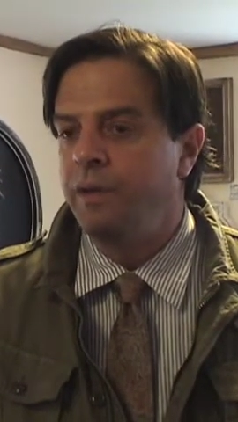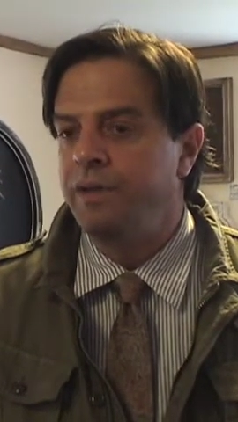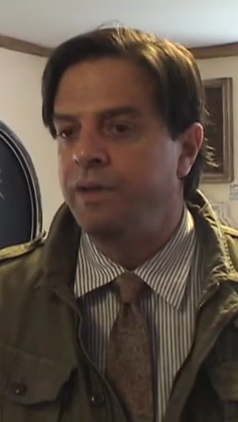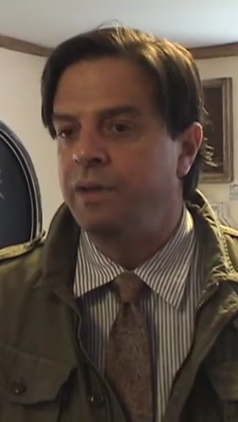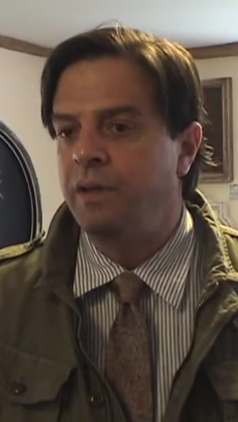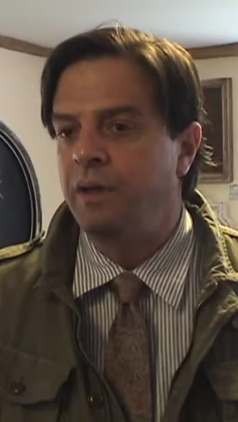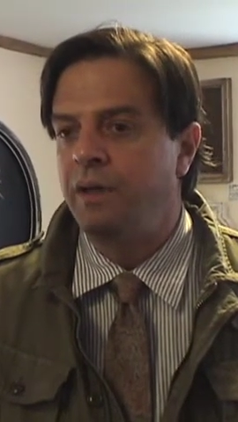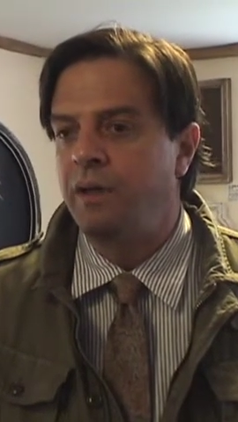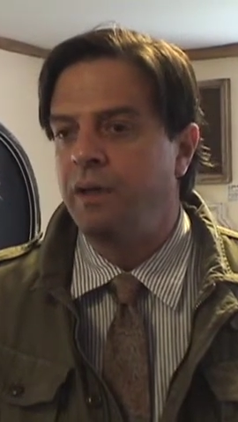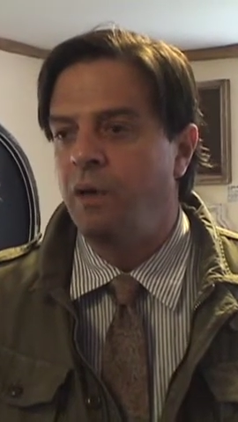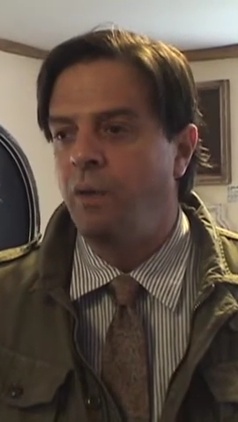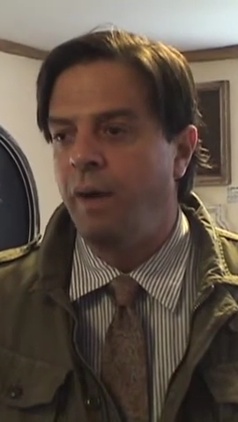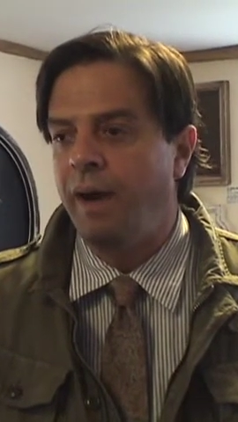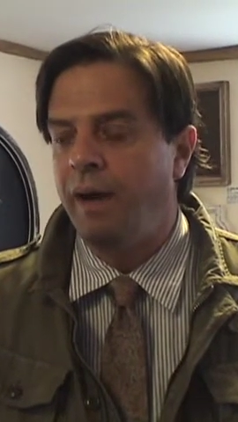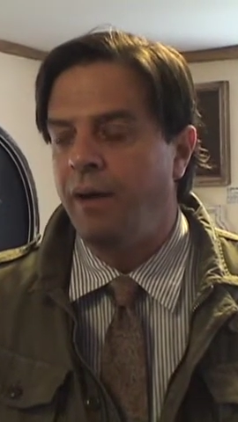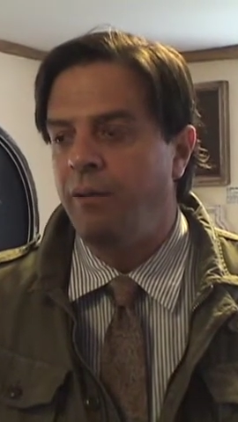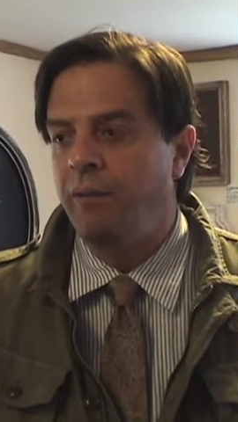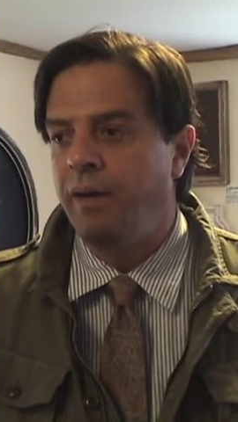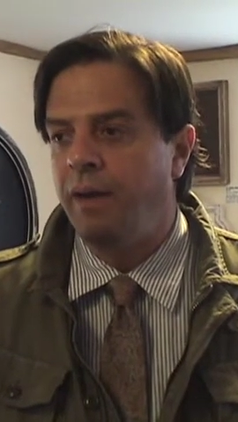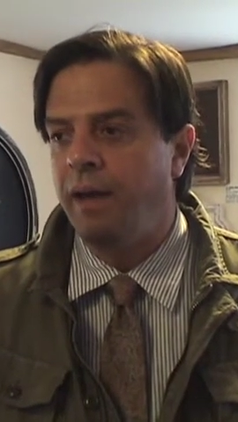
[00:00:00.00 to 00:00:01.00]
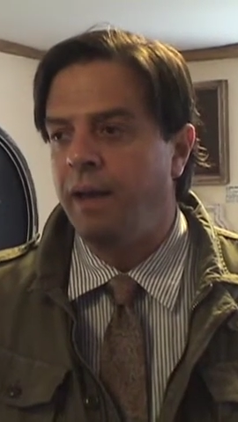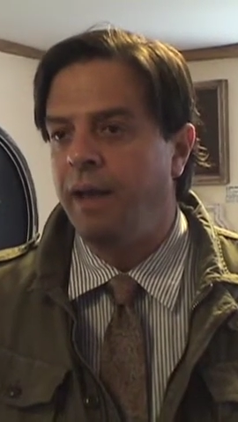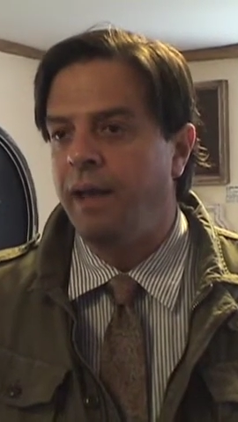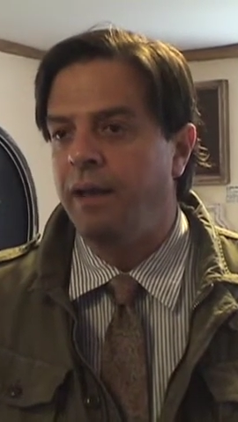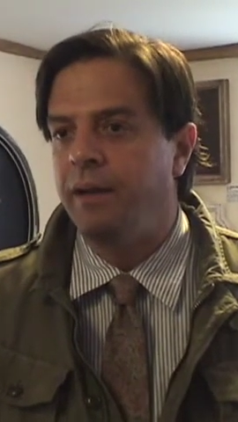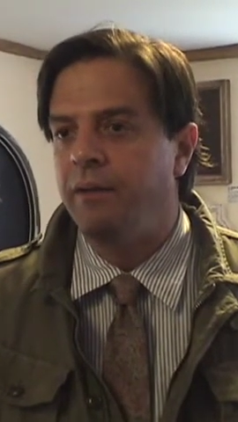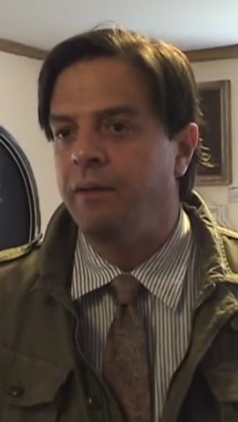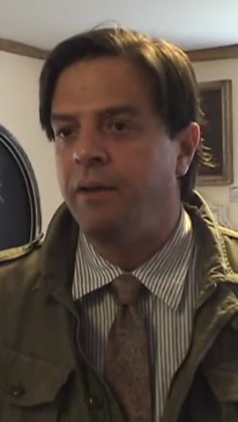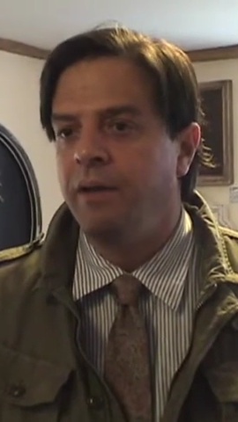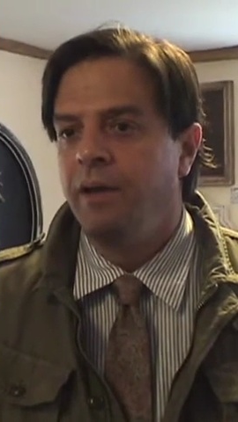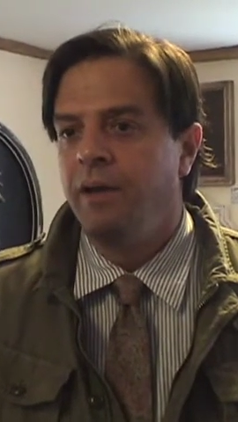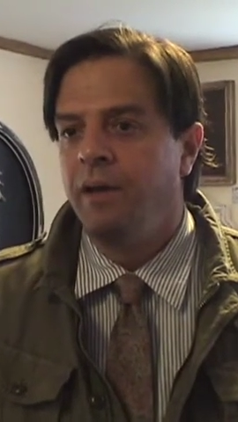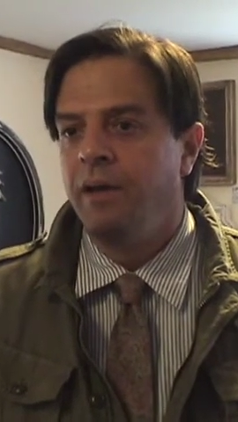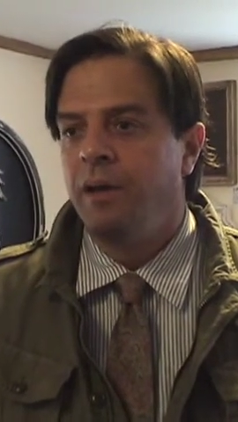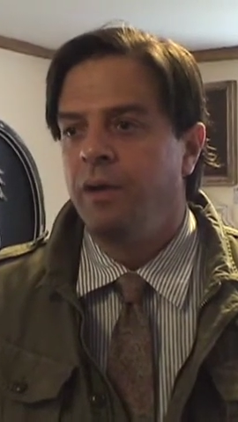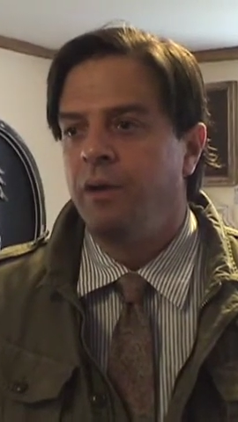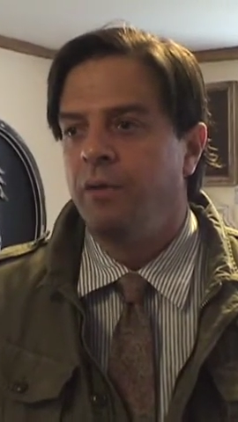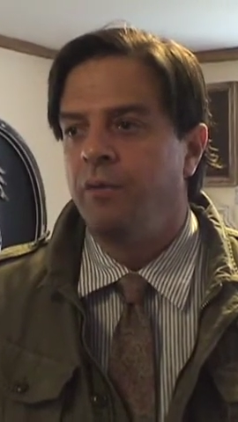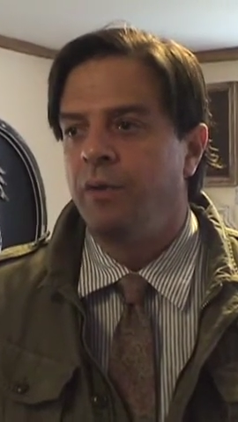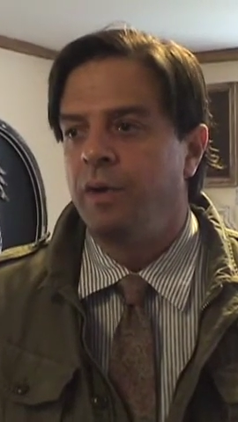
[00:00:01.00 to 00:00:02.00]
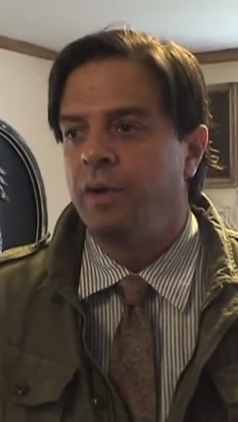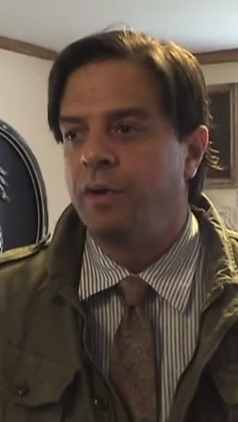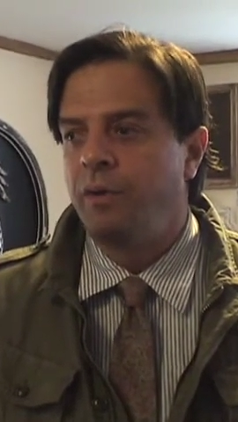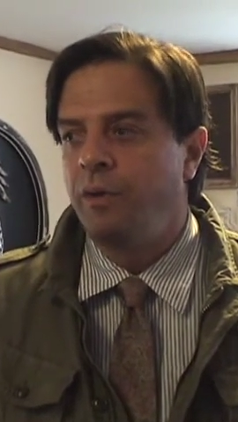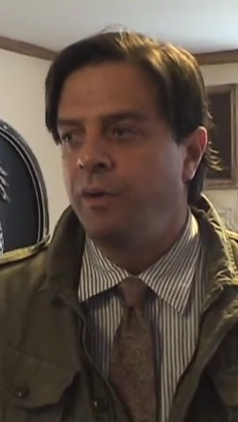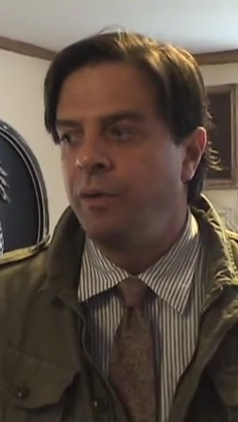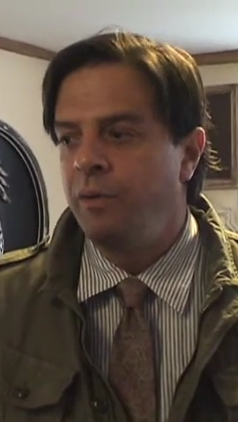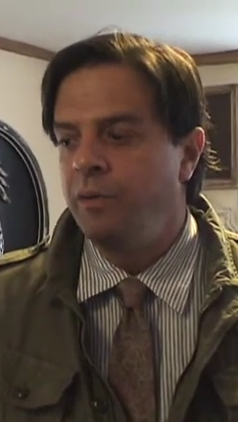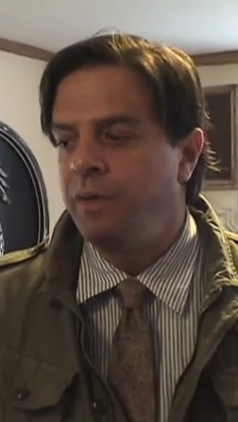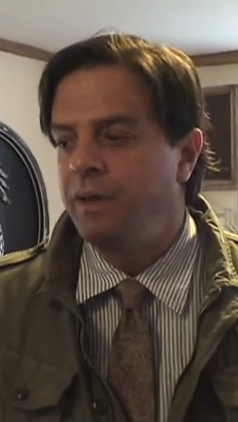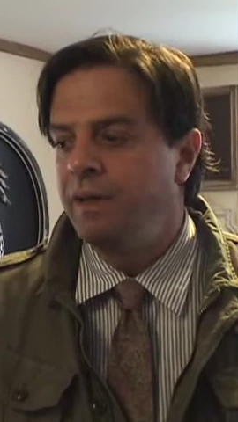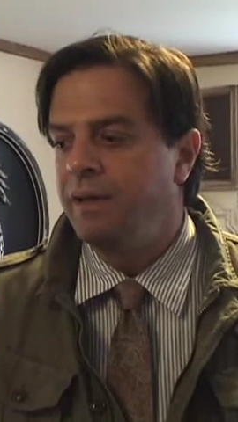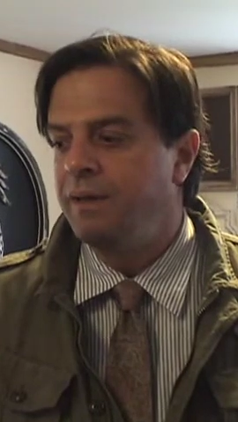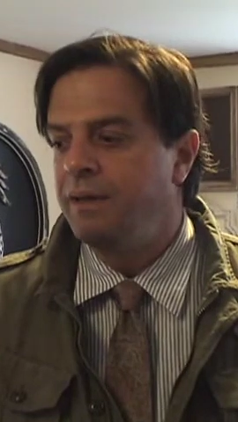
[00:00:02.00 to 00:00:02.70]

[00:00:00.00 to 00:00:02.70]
is going to go out and recruit